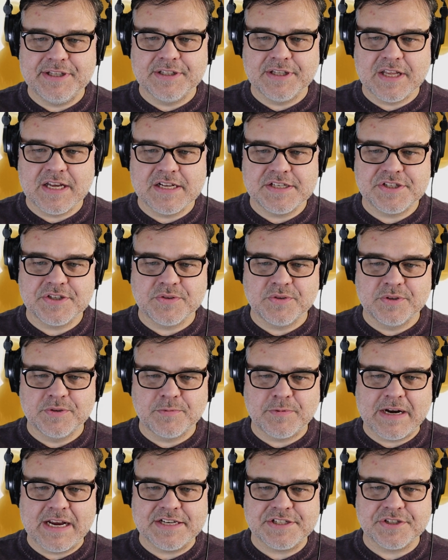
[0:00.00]
being logical
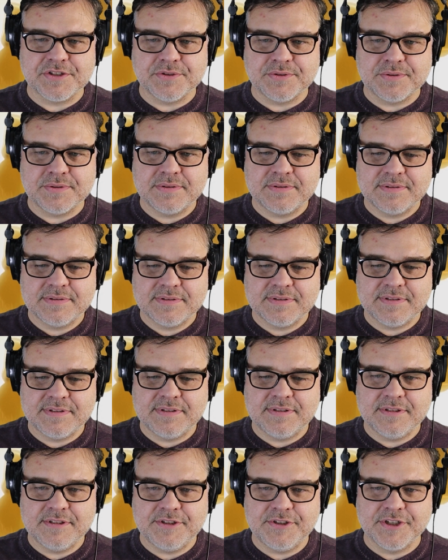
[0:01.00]
and rational.
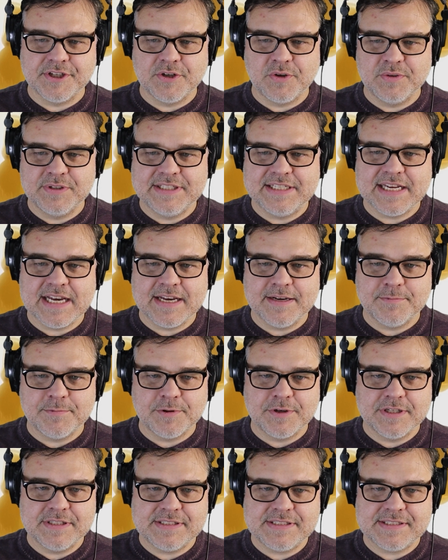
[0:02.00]
You can only die
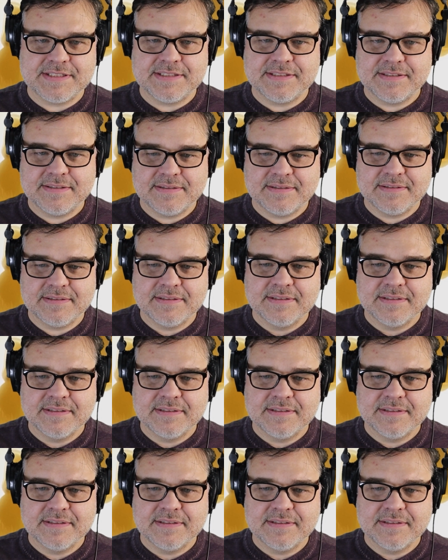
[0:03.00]
once.